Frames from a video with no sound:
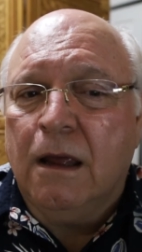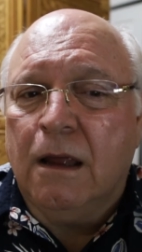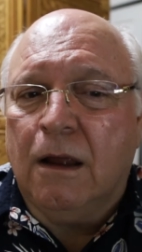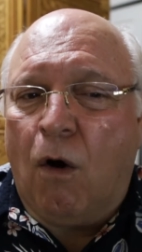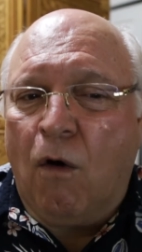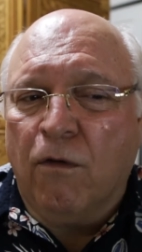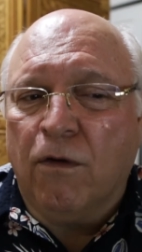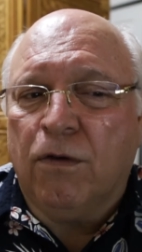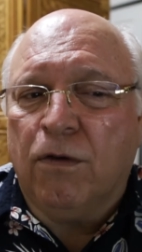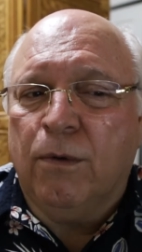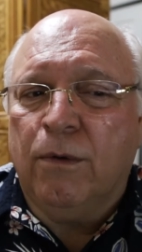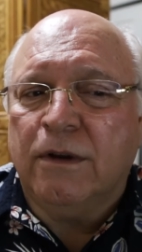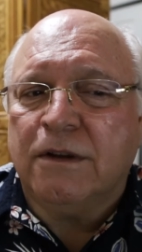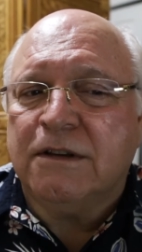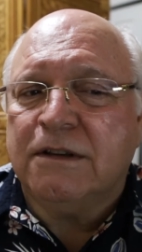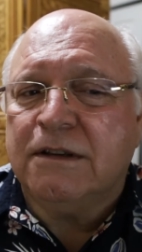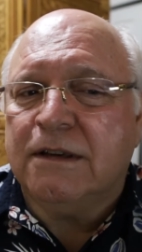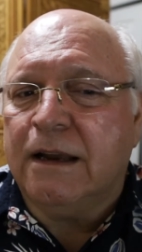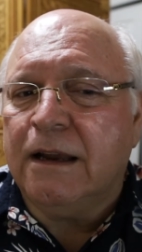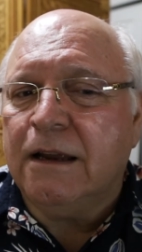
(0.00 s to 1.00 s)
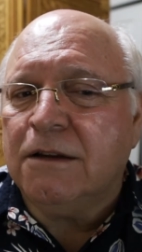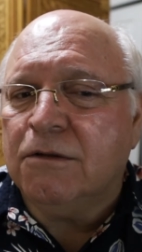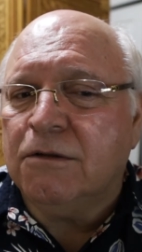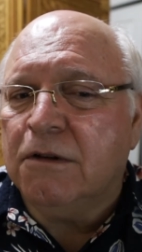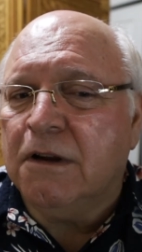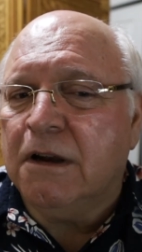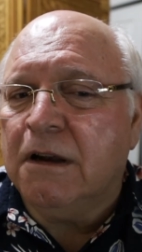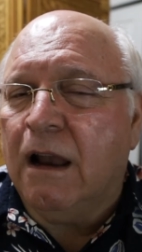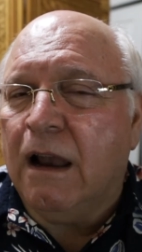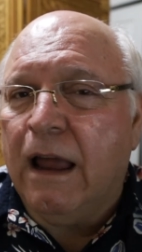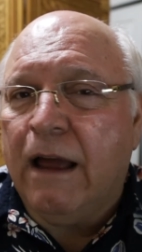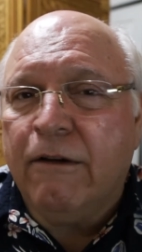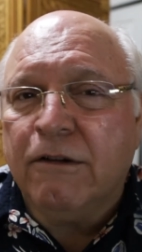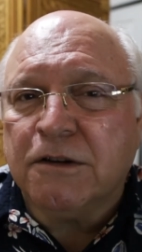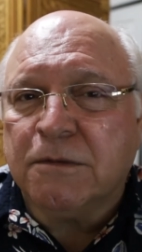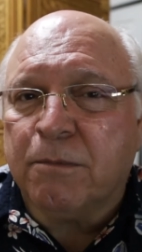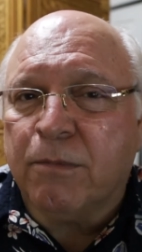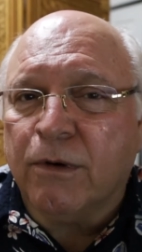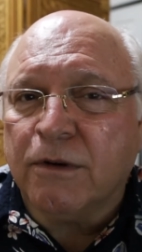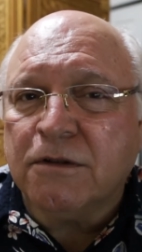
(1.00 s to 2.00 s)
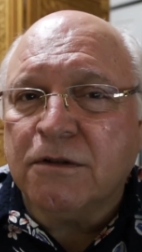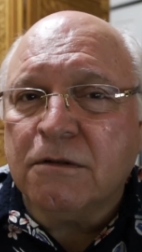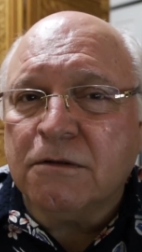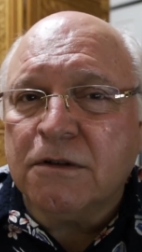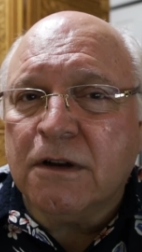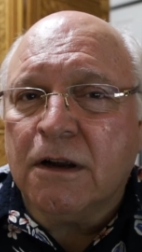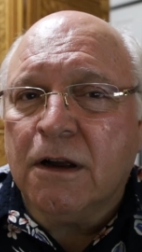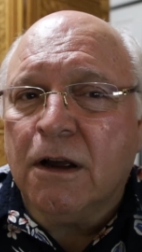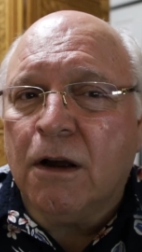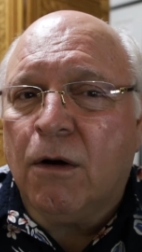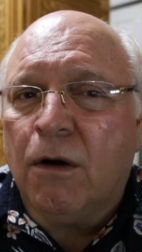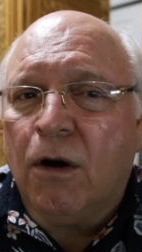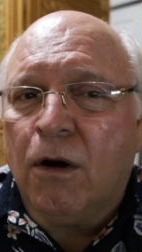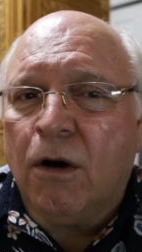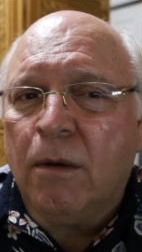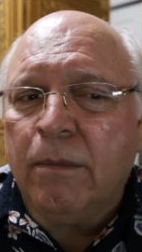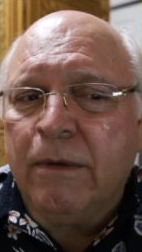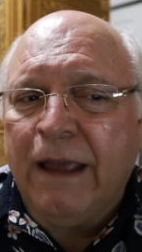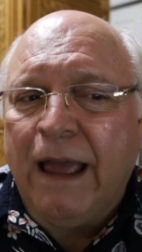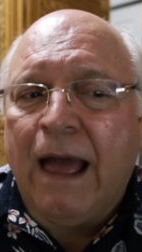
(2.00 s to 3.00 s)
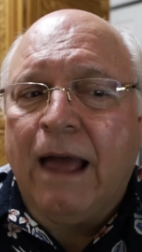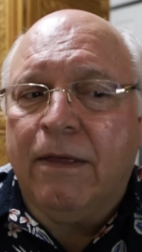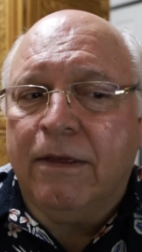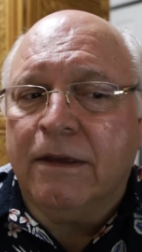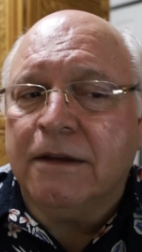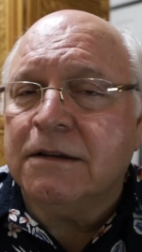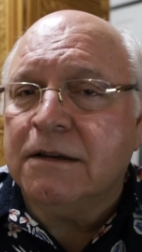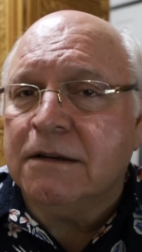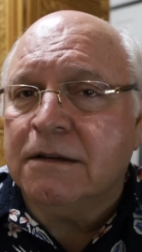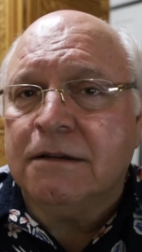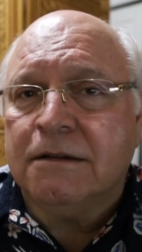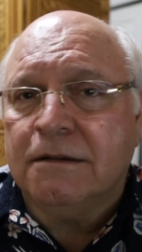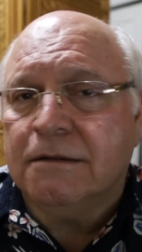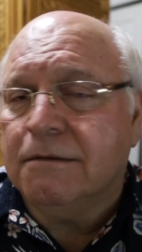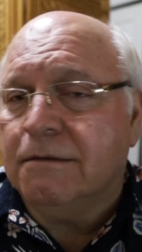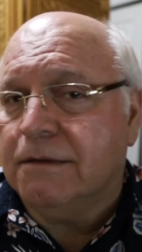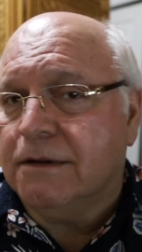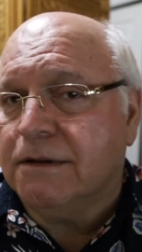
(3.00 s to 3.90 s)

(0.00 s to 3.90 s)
overthrew its cities, who didn't allow his prisoners to go home? Yeah, this is